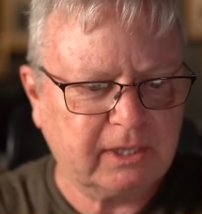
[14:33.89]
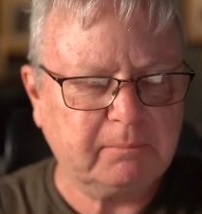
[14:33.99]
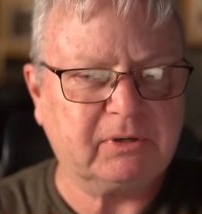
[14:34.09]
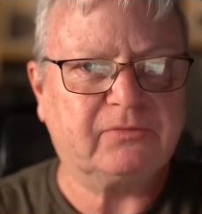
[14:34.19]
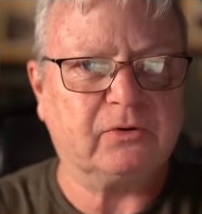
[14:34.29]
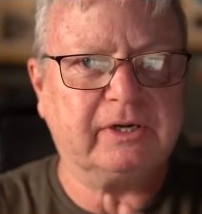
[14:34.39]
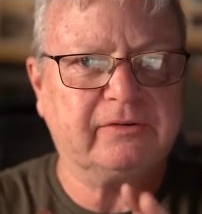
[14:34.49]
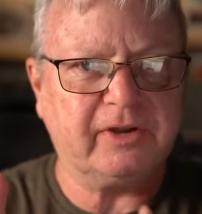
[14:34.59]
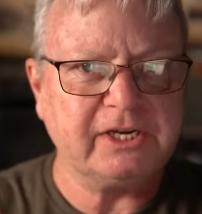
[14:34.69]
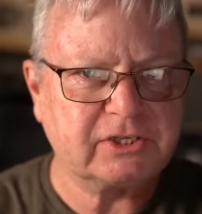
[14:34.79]
but for an
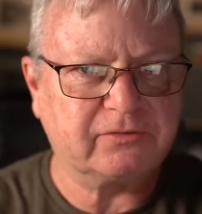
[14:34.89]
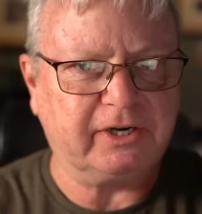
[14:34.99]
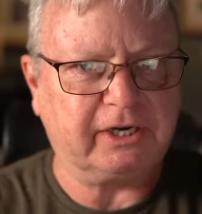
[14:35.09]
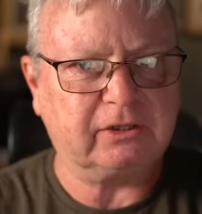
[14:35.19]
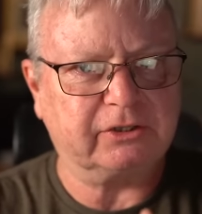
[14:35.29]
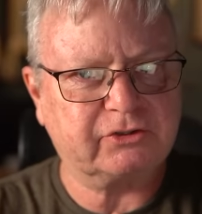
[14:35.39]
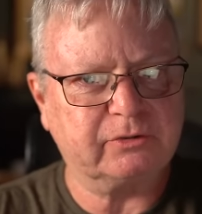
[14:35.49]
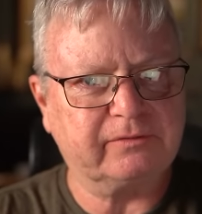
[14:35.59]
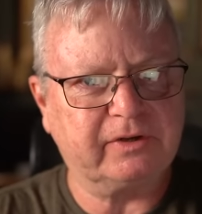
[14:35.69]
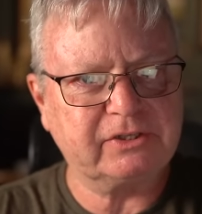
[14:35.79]
adventure vehicle, a true
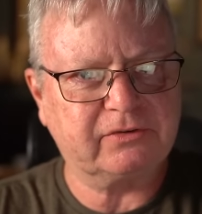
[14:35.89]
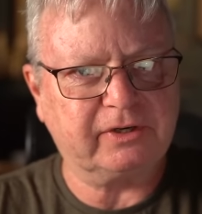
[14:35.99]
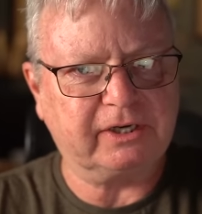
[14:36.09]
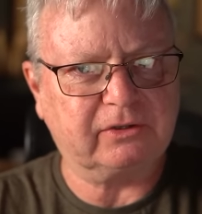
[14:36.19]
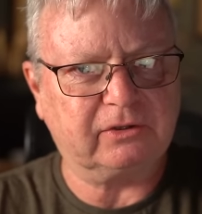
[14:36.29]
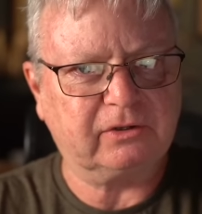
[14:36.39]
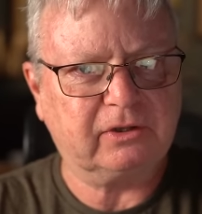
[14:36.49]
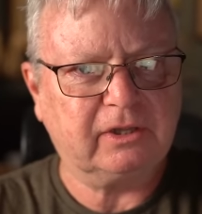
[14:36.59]
adventure vehicle,